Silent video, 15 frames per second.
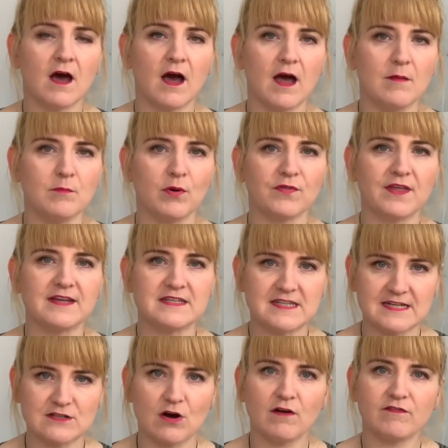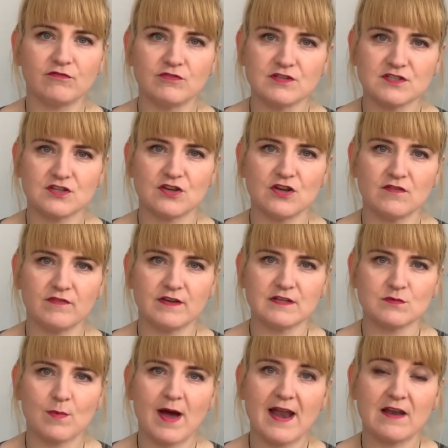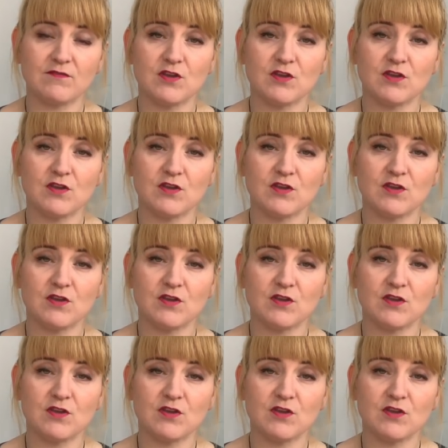but they did offer a service where